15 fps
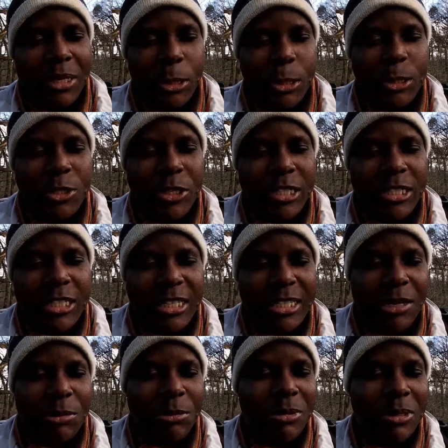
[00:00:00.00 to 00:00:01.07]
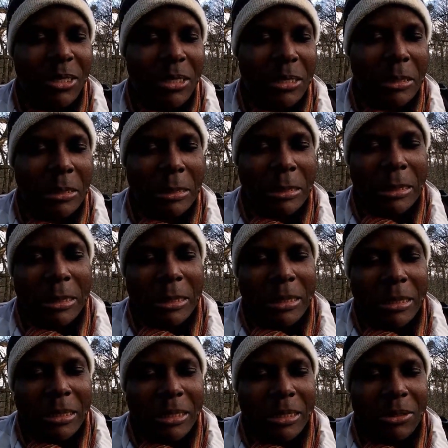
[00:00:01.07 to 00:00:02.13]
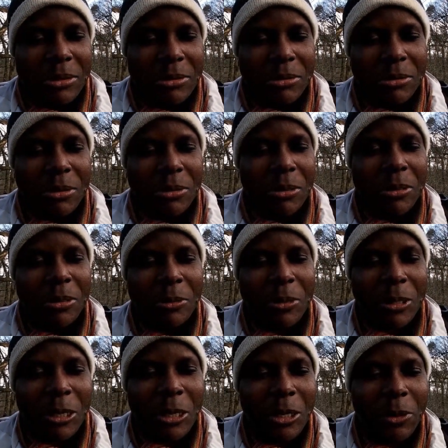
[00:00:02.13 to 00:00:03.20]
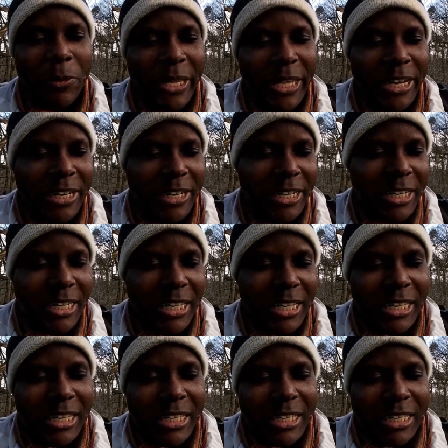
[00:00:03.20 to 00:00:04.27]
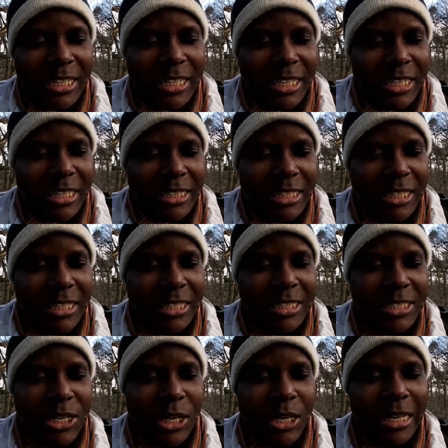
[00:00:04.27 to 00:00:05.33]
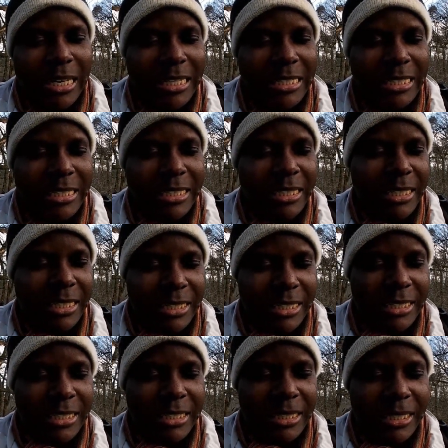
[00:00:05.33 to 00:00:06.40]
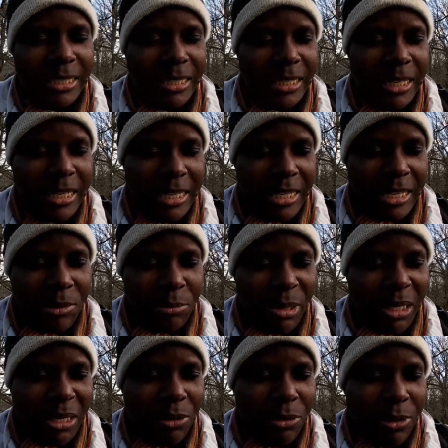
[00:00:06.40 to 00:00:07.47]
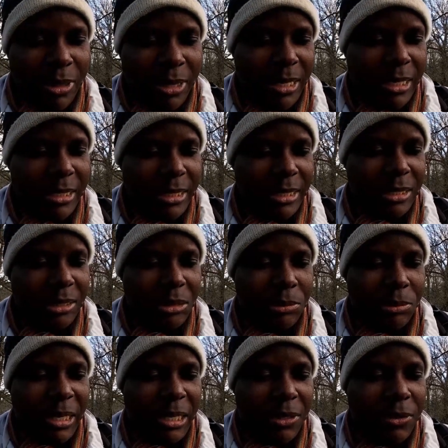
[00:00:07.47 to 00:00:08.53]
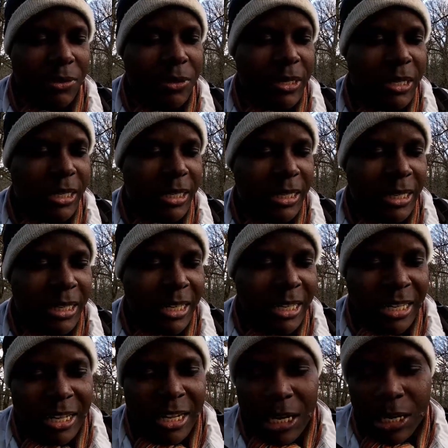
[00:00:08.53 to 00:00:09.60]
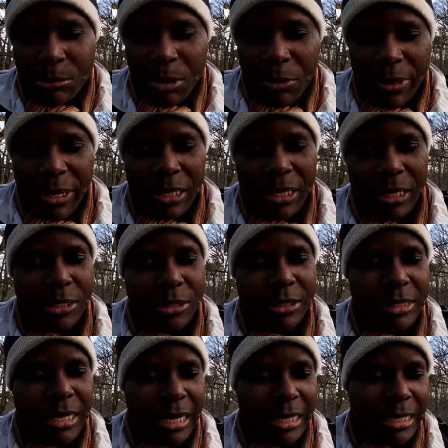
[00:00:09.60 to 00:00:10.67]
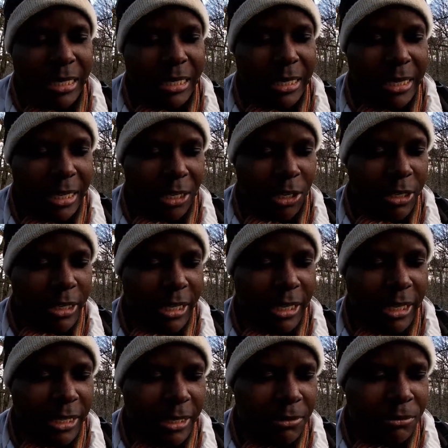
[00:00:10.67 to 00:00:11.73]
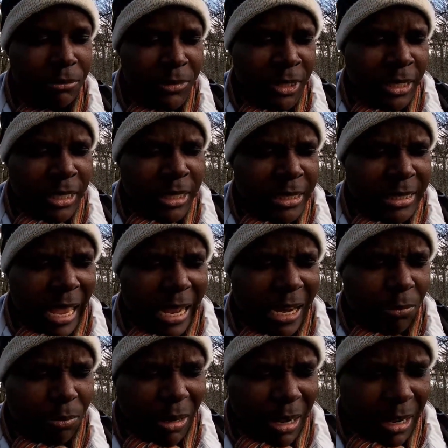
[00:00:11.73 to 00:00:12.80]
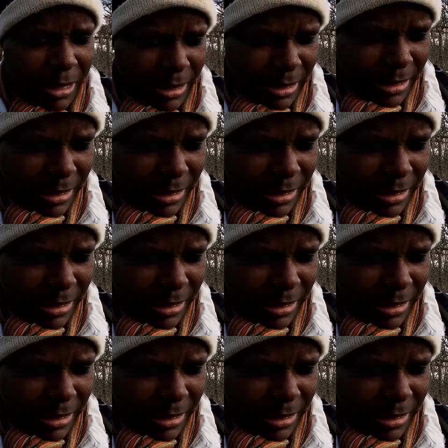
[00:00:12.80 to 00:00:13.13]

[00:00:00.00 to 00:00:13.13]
It's strange that I'm, all the way here in Scotland, in Midlothian, Penicuik, on my way to Dalkeith along the cycle path.